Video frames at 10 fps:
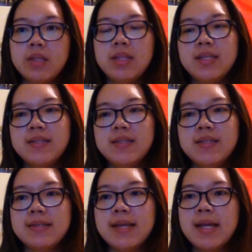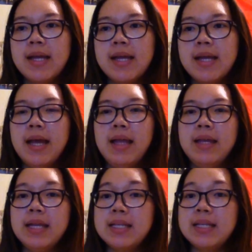This is
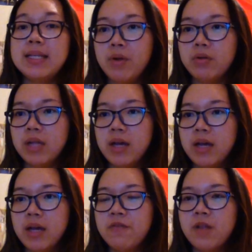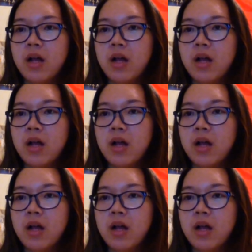an example of